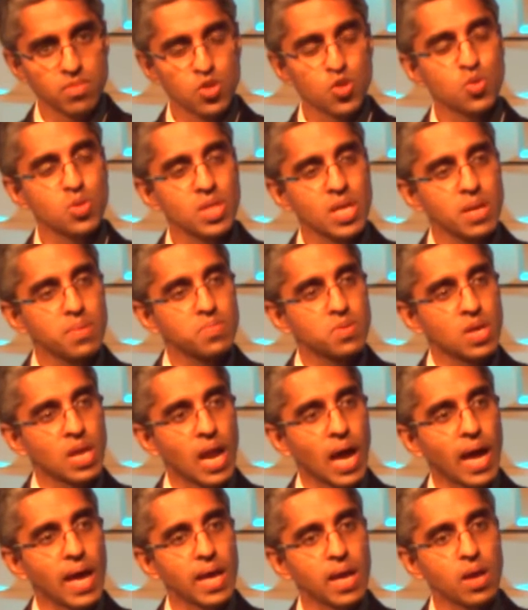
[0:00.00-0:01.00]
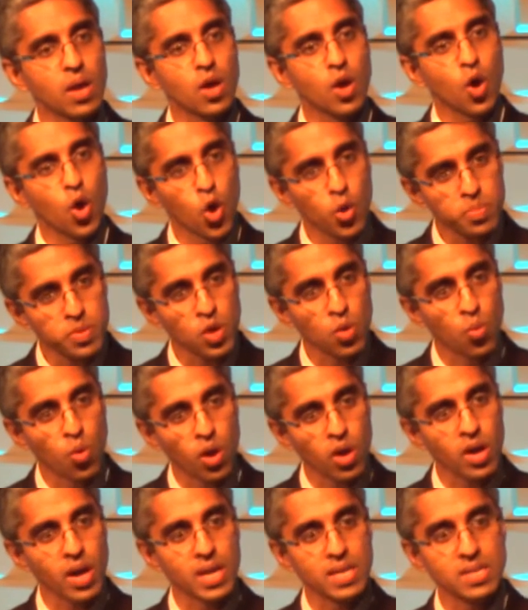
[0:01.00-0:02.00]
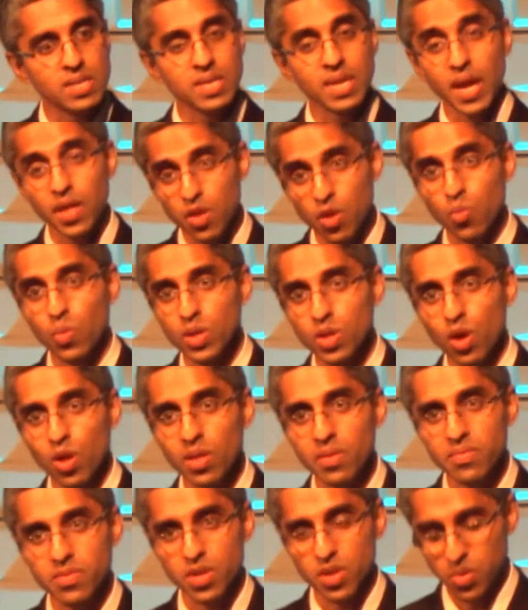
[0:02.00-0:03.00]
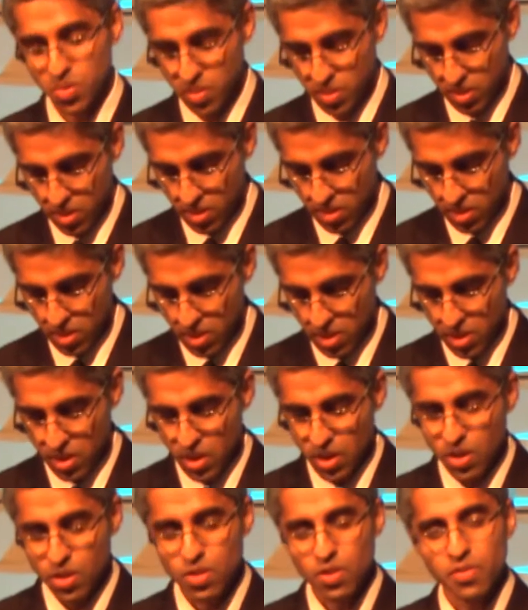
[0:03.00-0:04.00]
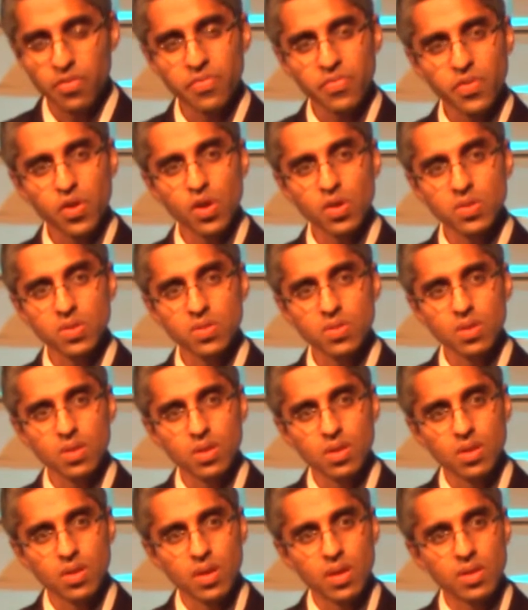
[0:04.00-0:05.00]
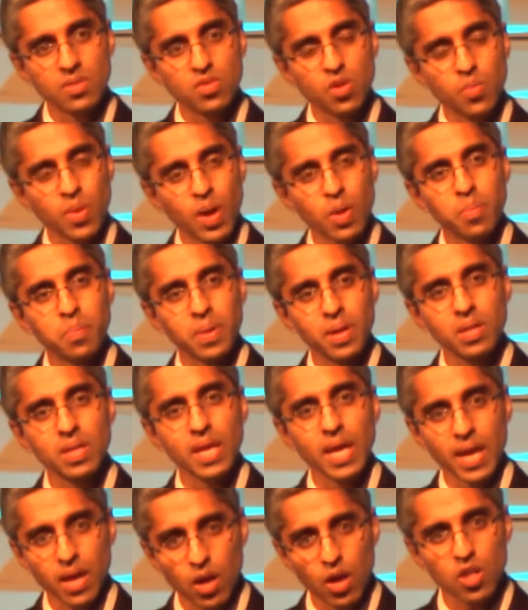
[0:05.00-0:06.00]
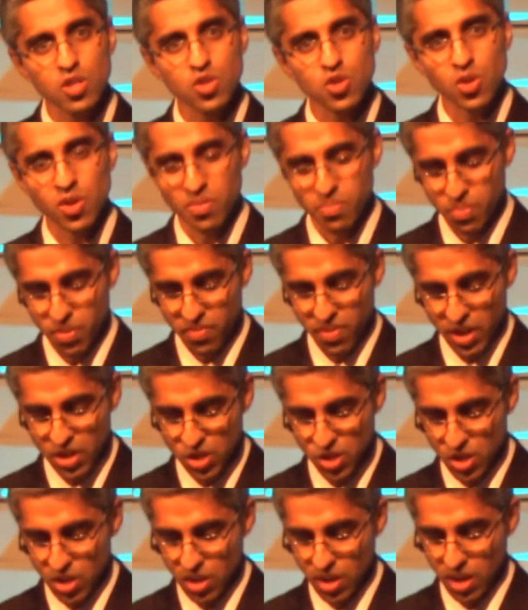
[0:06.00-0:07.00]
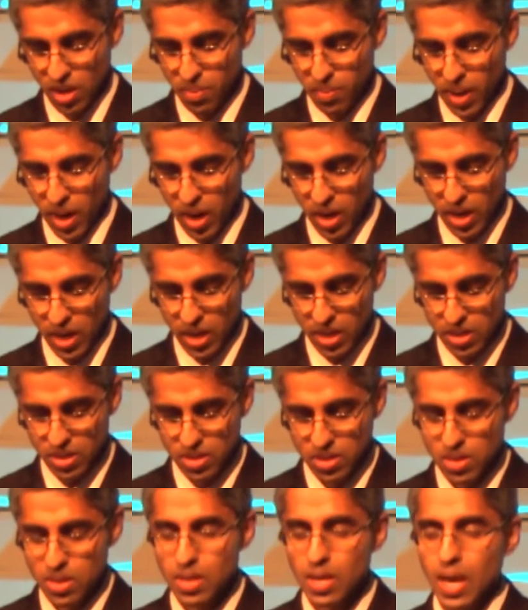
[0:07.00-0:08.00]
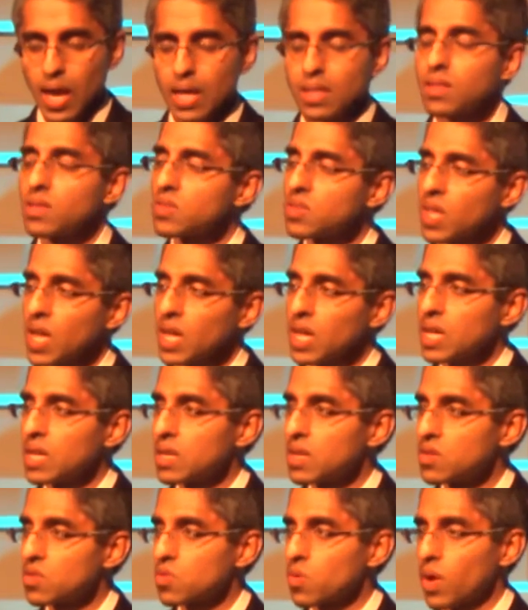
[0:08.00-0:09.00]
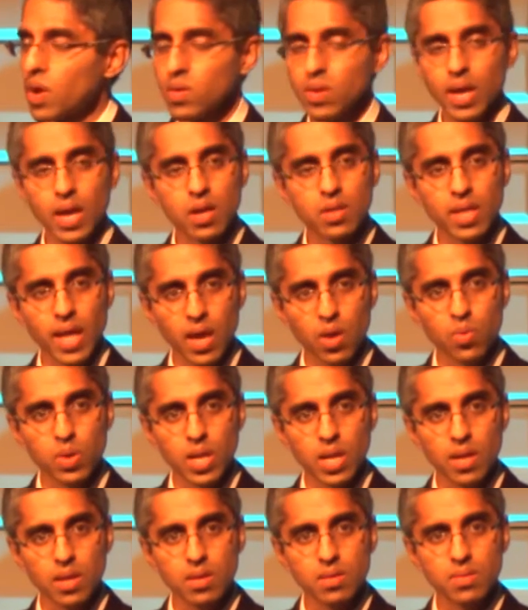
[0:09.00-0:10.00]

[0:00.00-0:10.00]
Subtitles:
two themes that I hope to work on together with all of you. The first is around building a culture of prevention in America, and the second is around health equity.